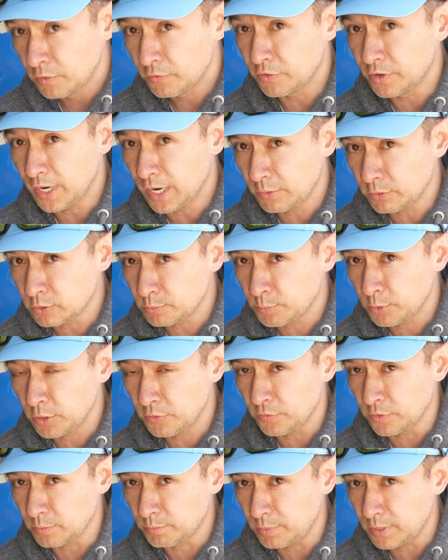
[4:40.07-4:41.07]
For now, it's
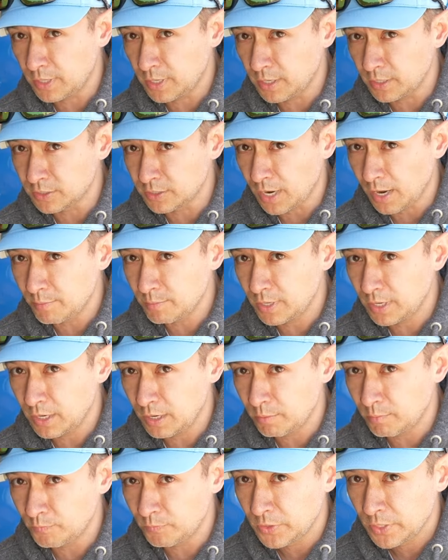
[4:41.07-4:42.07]
perfect because I'm
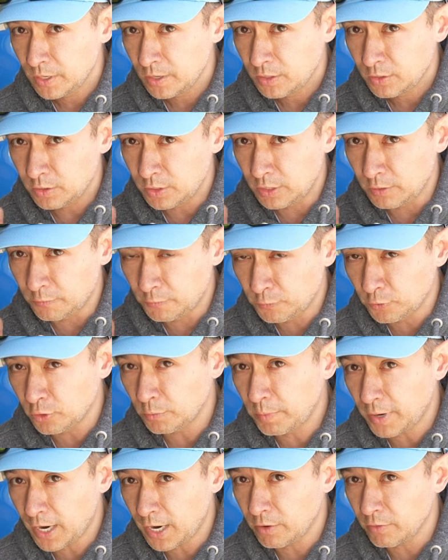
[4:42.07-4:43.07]
getting the full
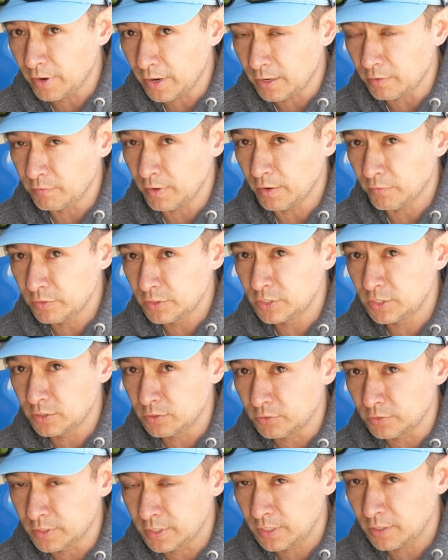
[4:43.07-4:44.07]
power out of every
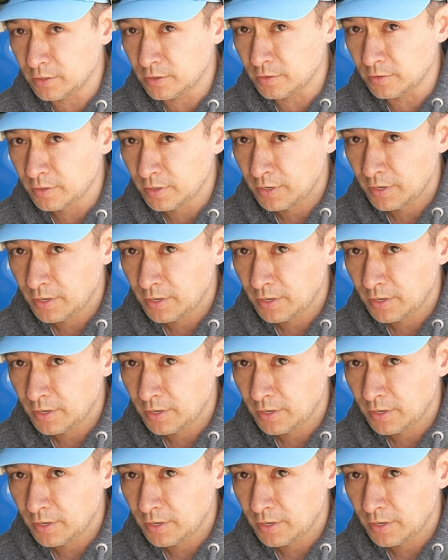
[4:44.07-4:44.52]
single gear,